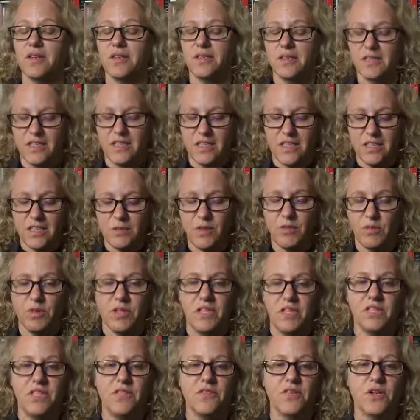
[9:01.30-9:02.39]
tend to be really
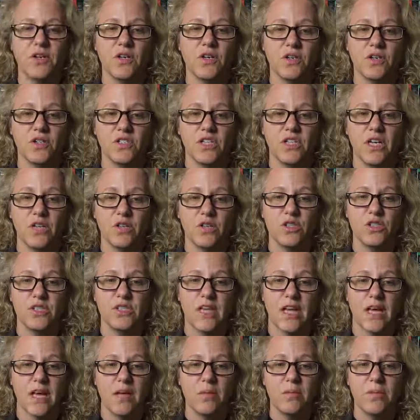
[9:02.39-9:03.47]
difficult to
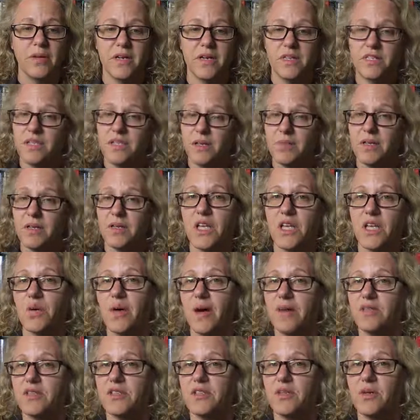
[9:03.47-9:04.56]
understand, but it's something
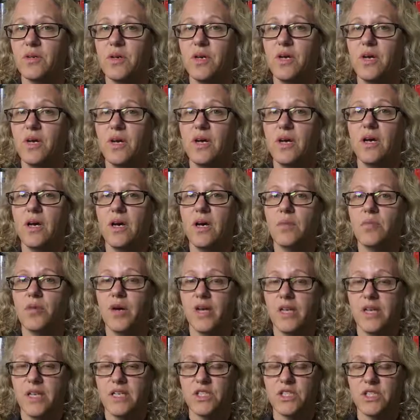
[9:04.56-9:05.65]
have to
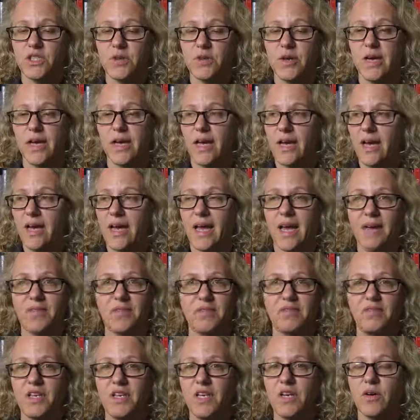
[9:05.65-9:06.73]
break into. I have a
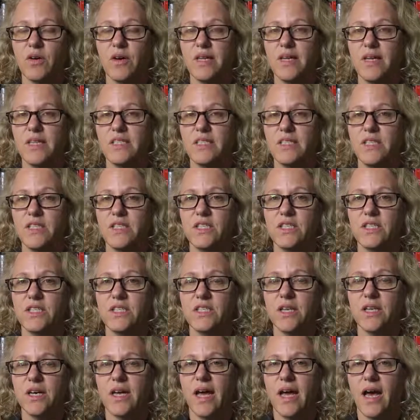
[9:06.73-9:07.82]
video. I teach
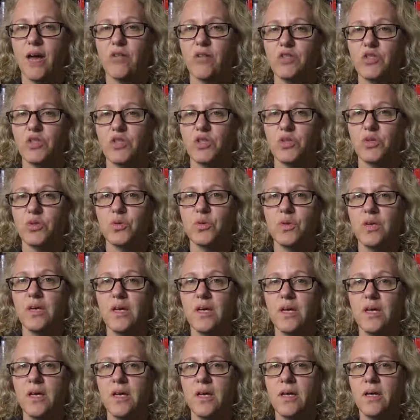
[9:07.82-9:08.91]
how to
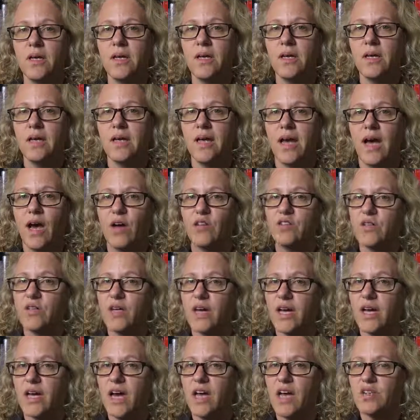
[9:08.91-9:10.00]

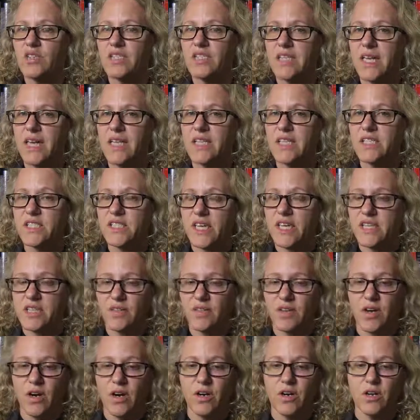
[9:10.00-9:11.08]
understand these scientific
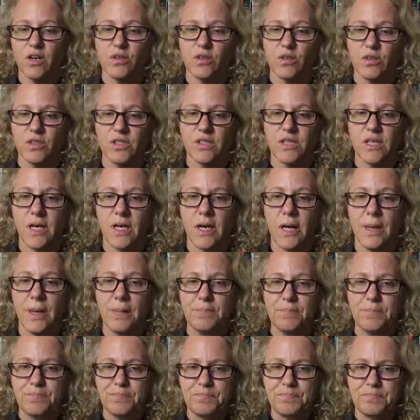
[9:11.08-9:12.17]
articles that
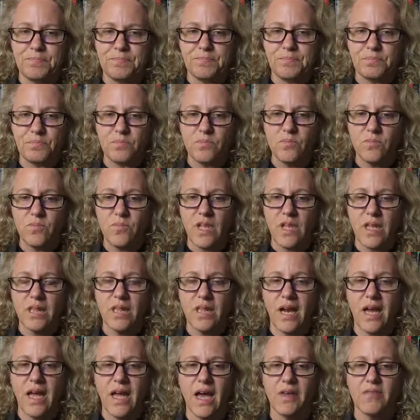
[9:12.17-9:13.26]

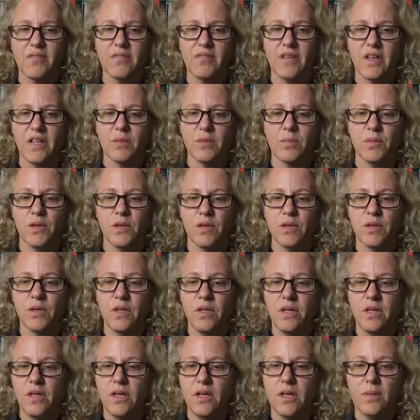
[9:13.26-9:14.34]
I have available.
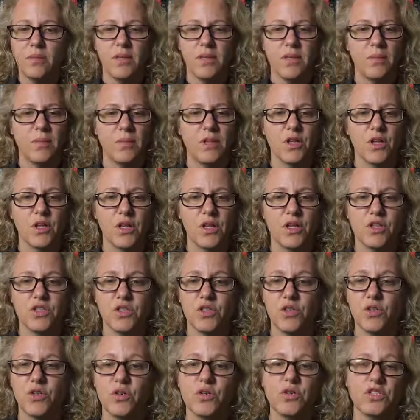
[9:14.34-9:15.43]
But let me look here. So
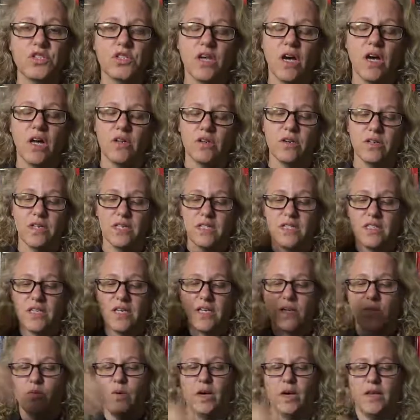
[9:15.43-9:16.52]
Google Scholar. Let's say I
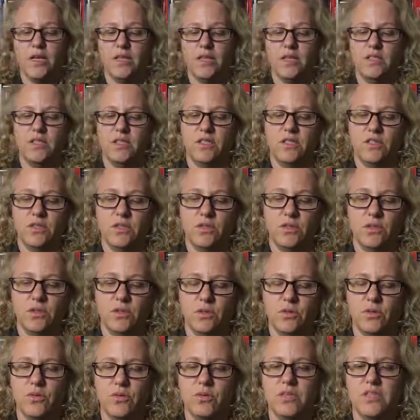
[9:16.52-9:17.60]
wanted to
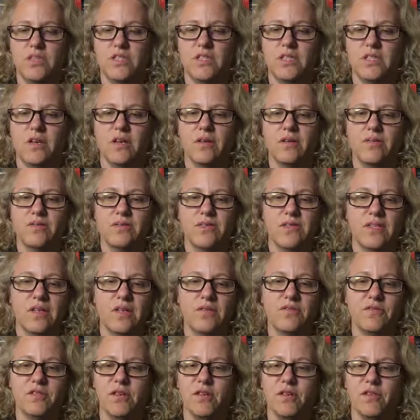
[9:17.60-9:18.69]
do cell
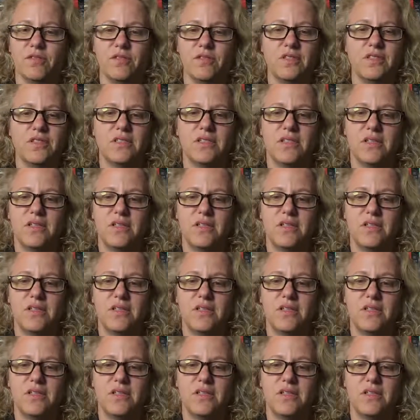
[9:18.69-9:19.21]
phones